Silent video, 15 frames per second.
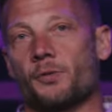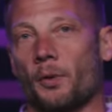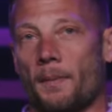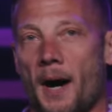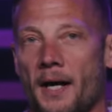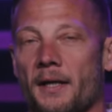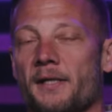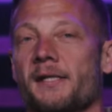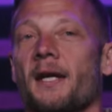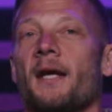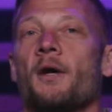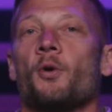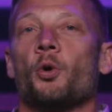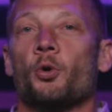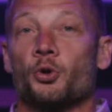remind us?
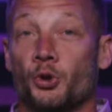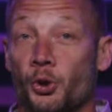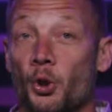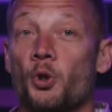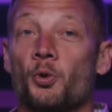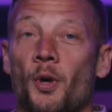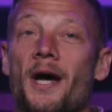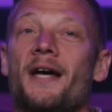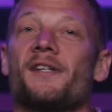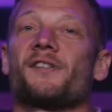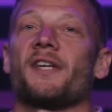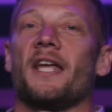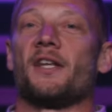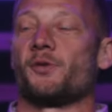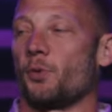True
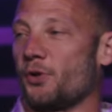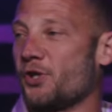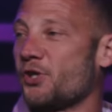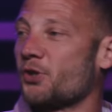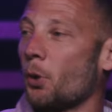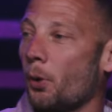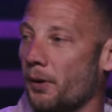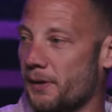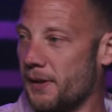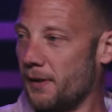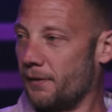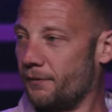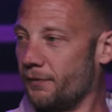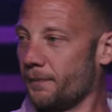rest is restorative.